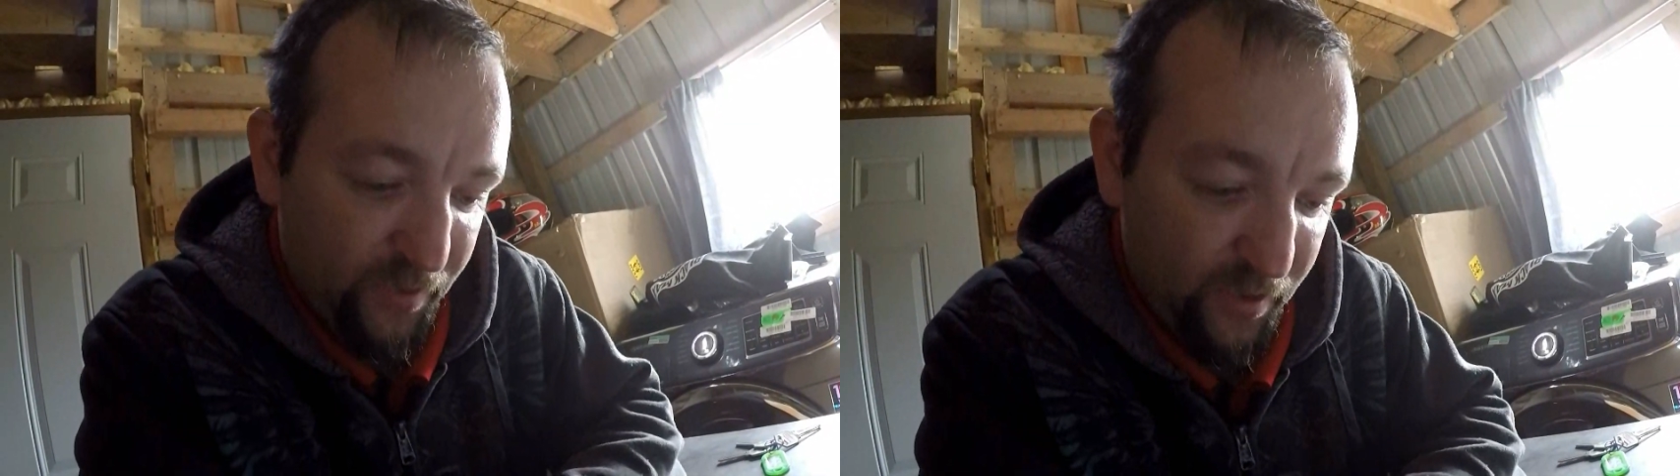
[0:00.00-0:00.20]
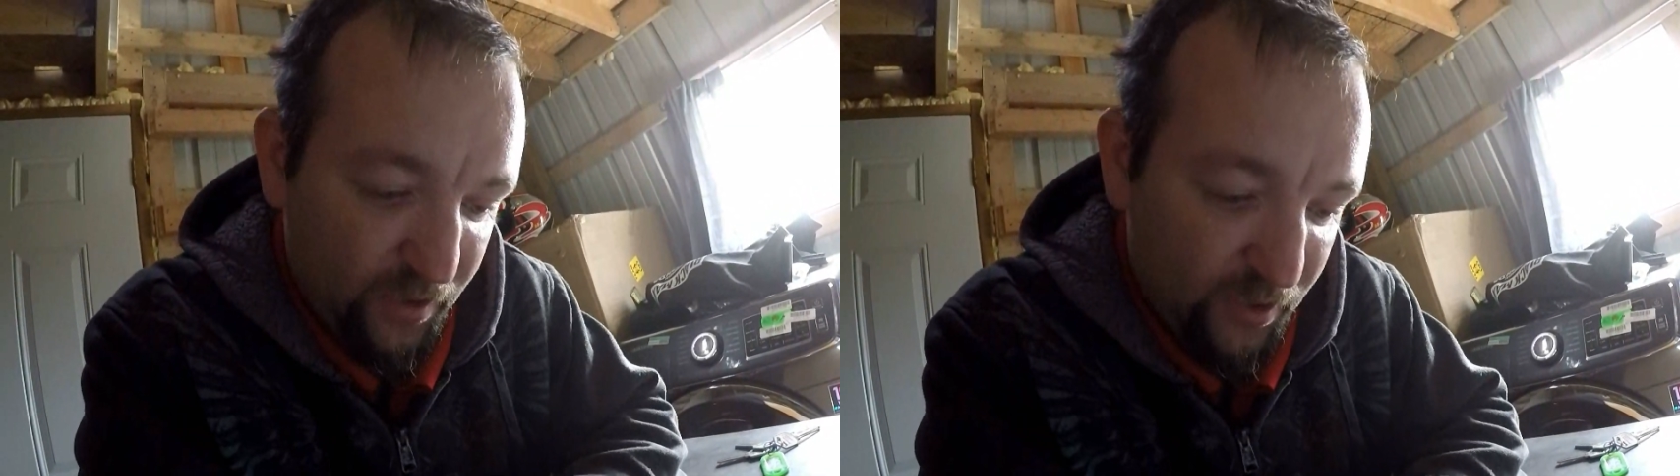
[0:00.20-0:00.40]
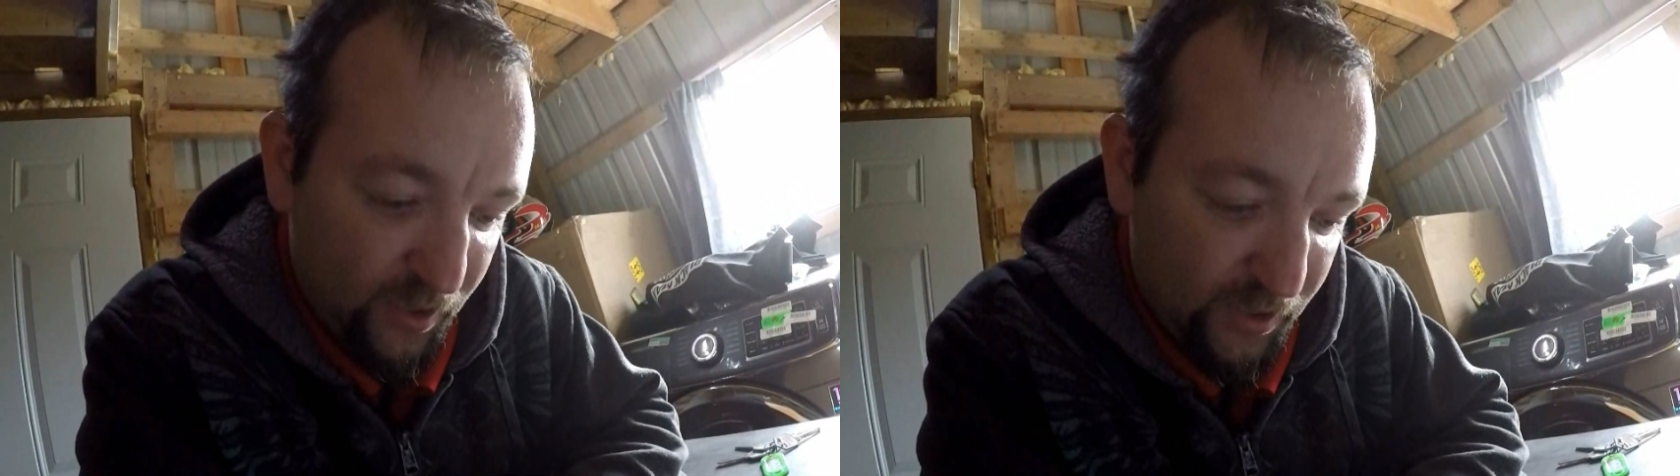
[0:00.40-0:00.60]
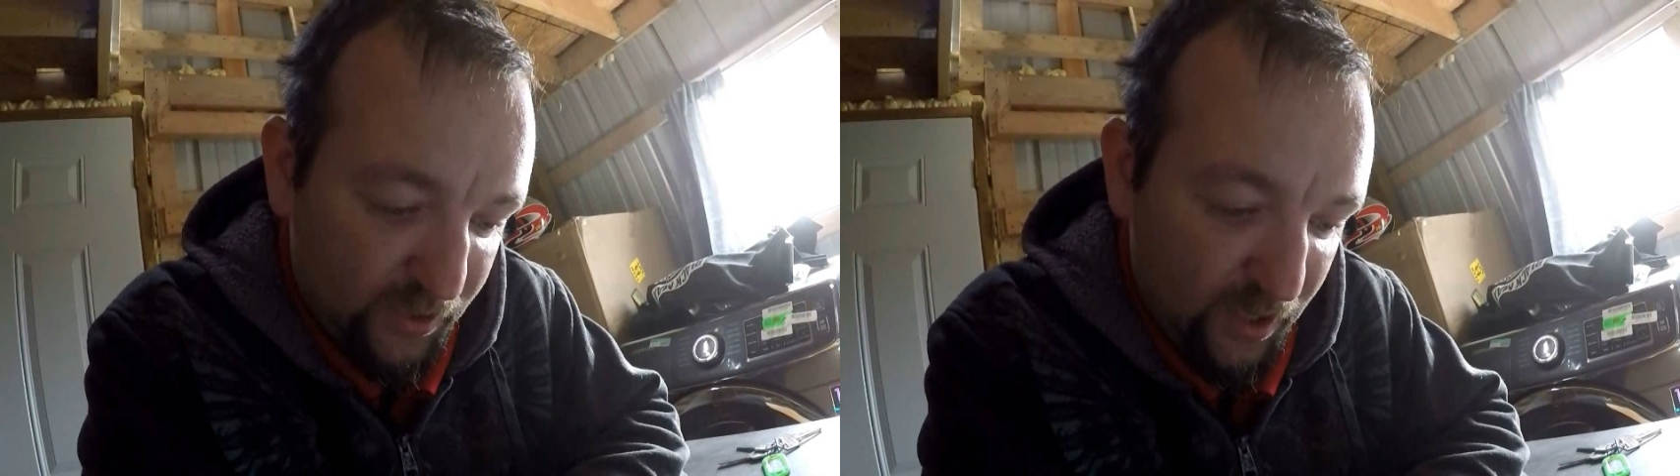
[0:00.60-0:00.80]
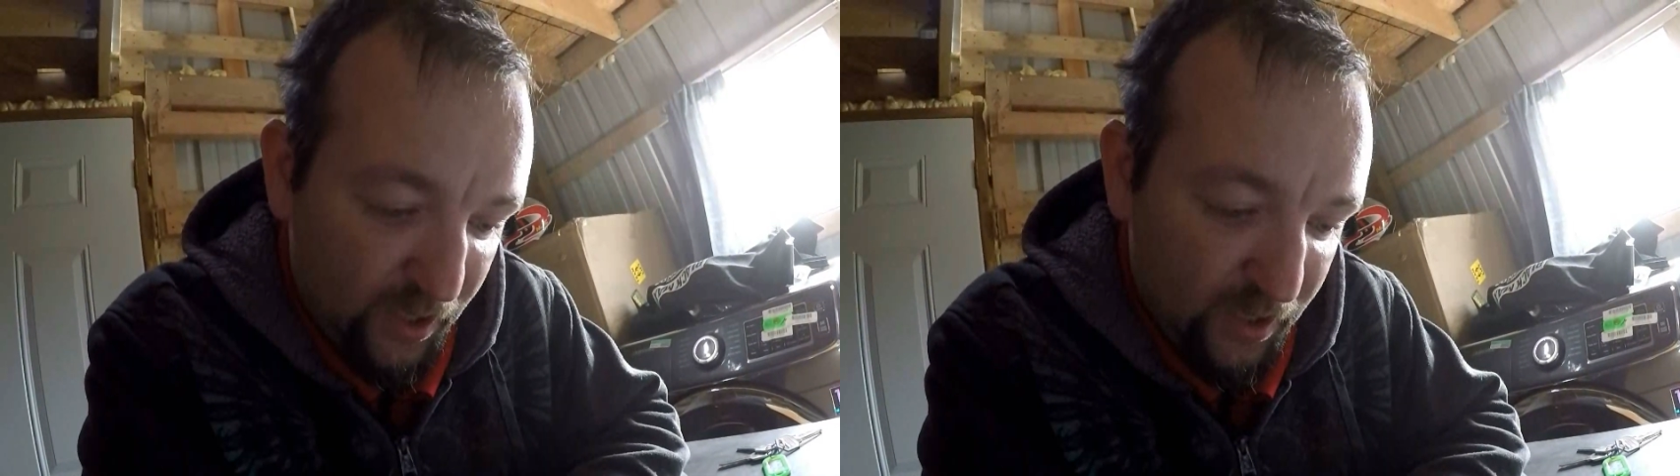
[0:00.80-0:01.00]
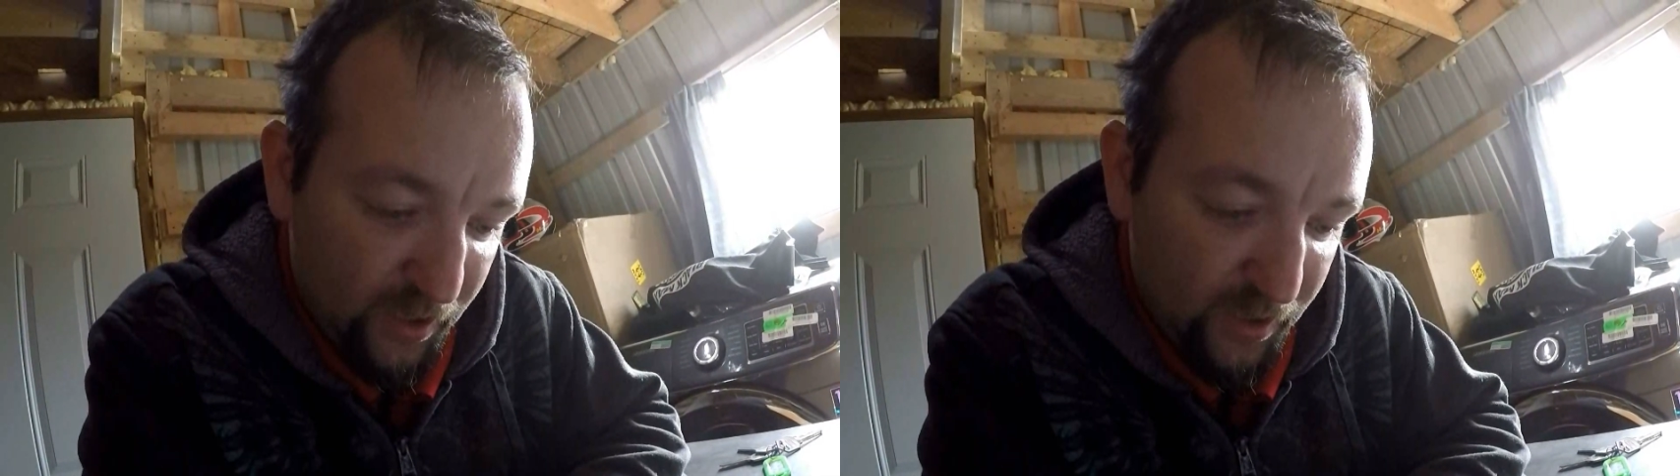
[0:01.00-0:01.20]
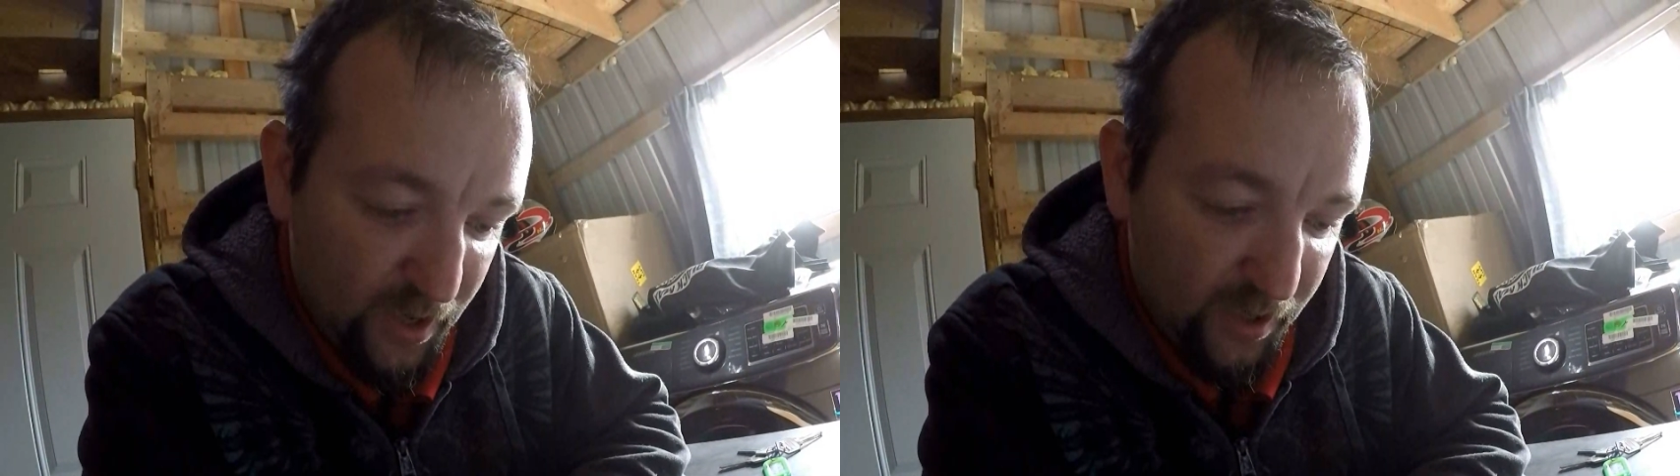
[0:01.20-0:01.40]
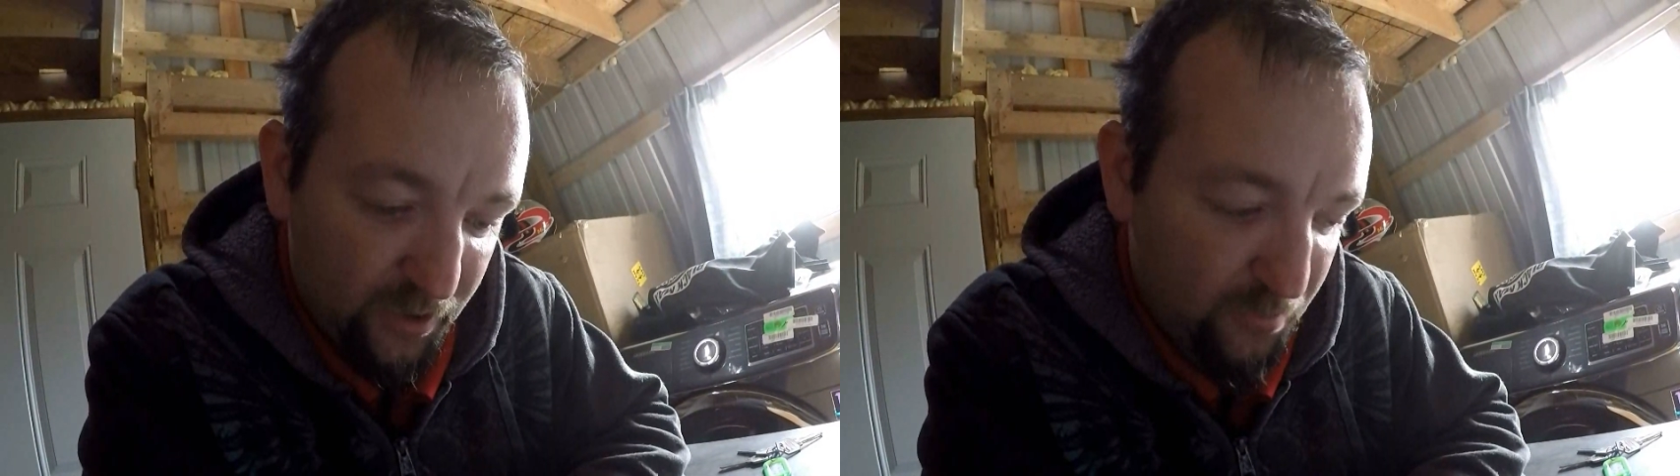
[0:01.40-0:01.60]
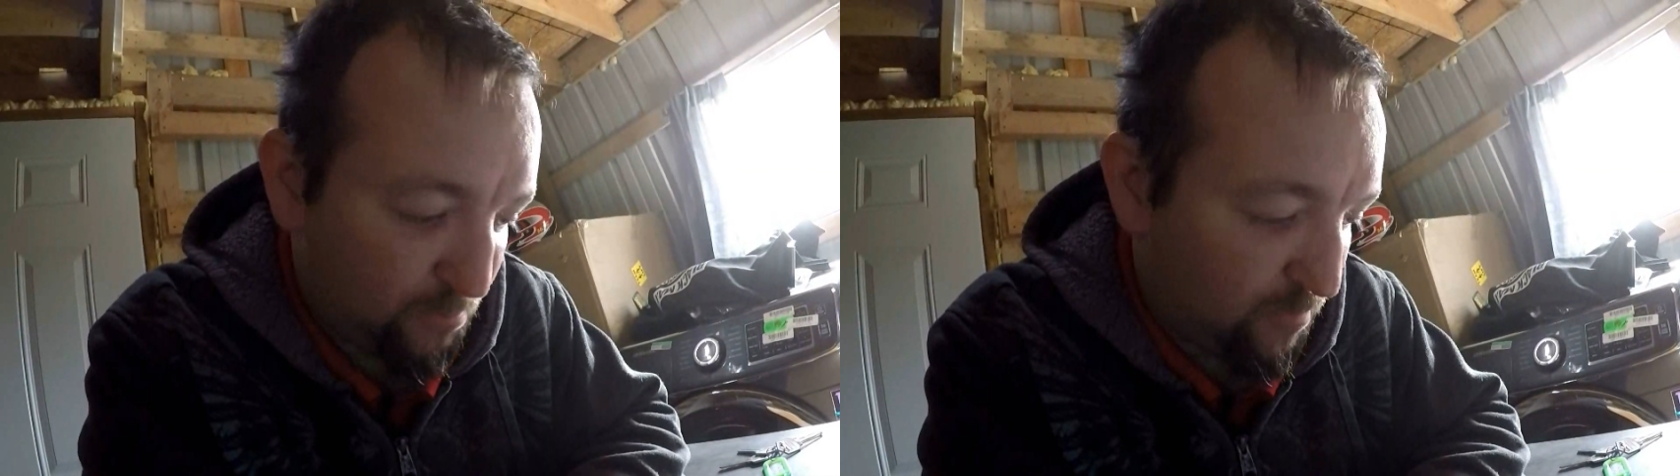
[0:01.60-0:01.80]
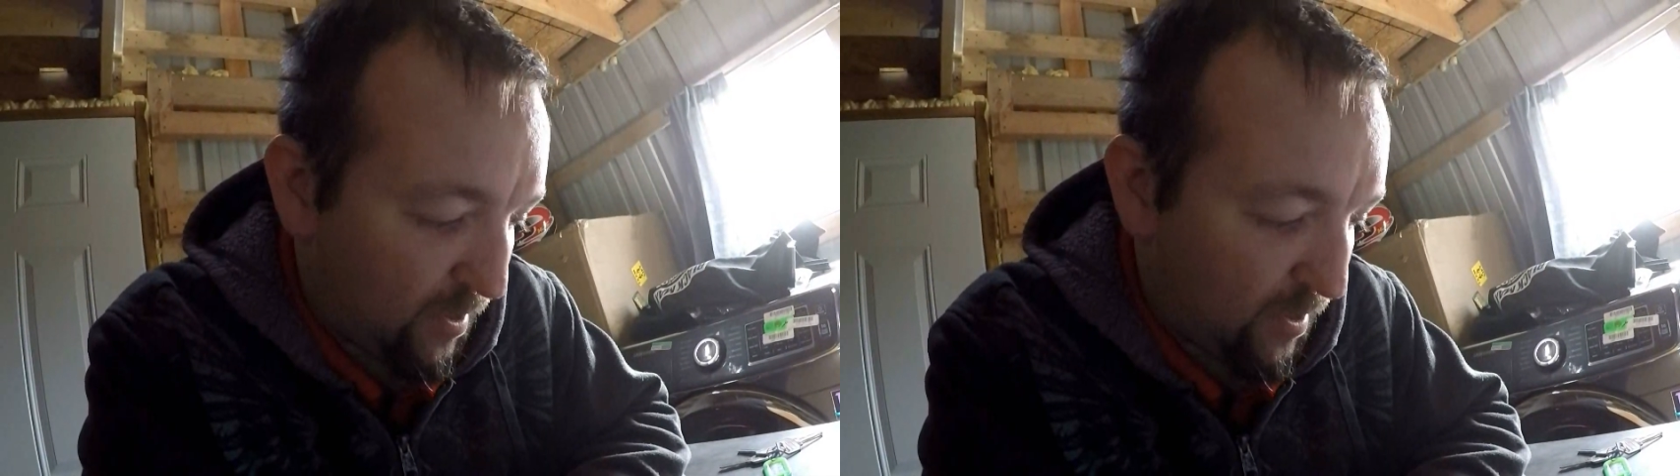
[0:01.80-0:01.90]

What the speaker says: the listing that your